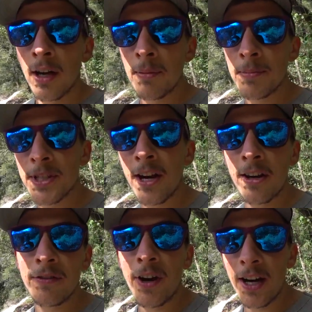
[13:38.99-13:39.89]
I'm
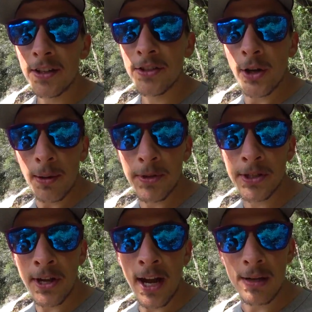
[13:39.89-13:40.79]
scared of heights, so I'm
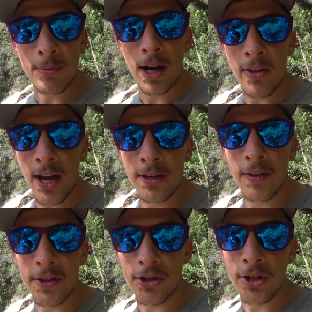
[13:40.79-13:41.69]
standing by the edge of
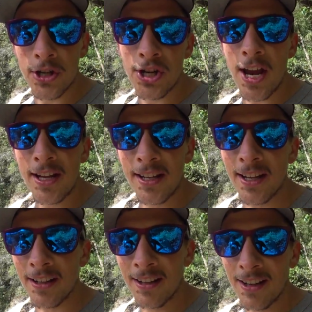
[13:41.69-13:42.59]
this just shaking.